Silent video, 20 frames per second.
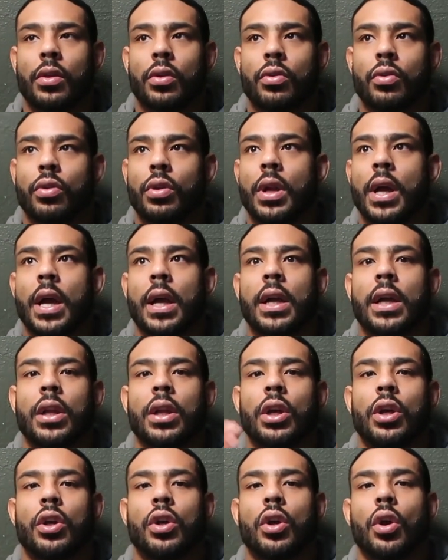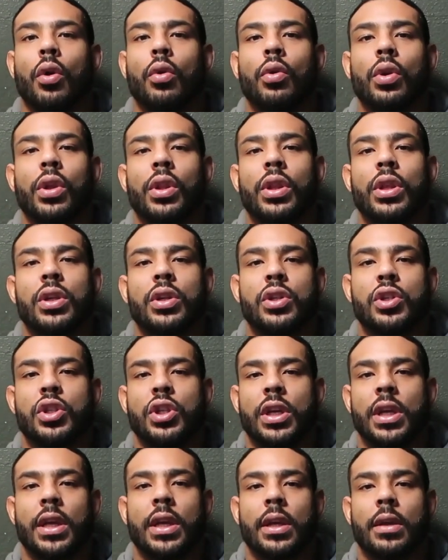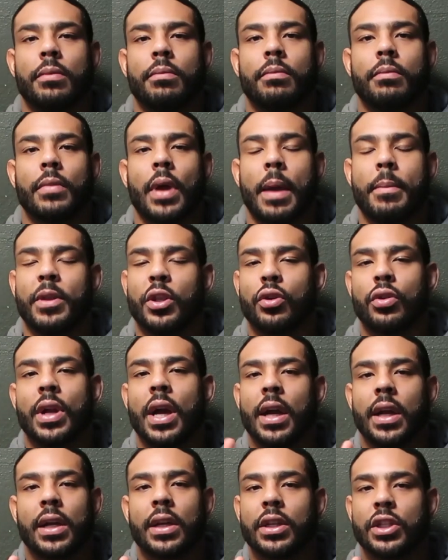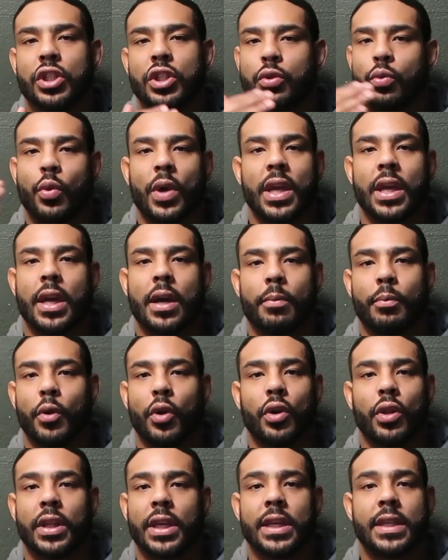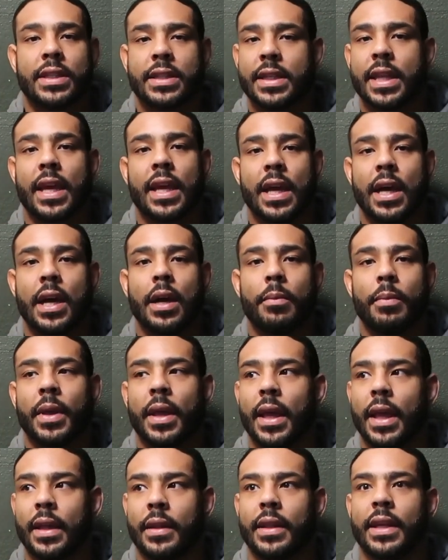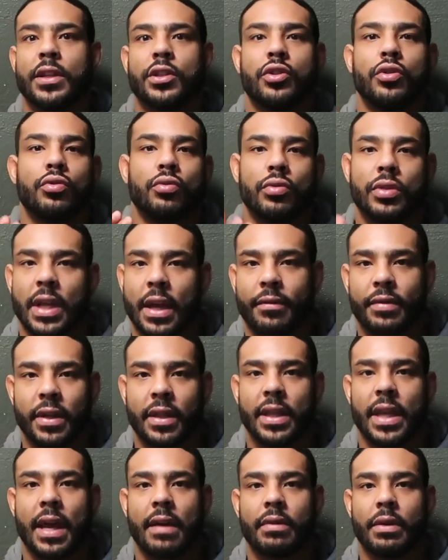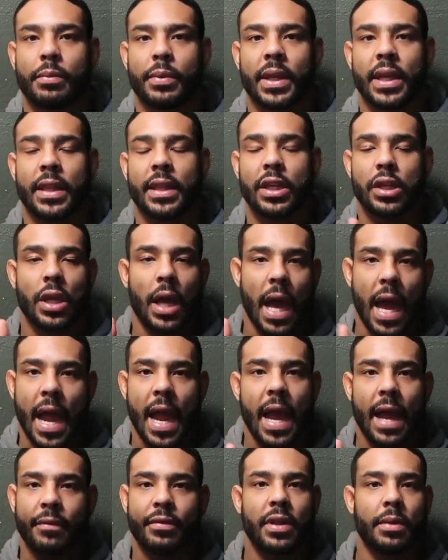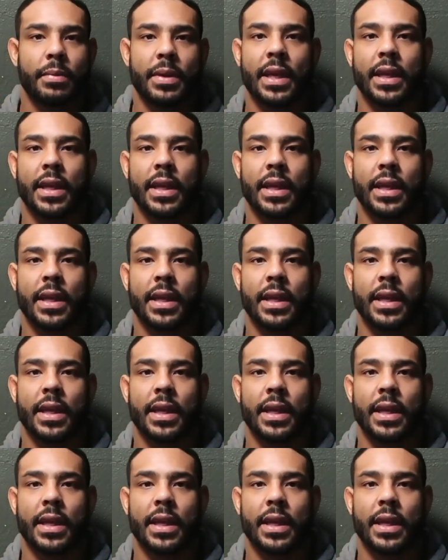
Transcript: you're not going to go to the gym. I mean, you're not going to just wake up early and stay up unless you definitely have a plan that I have to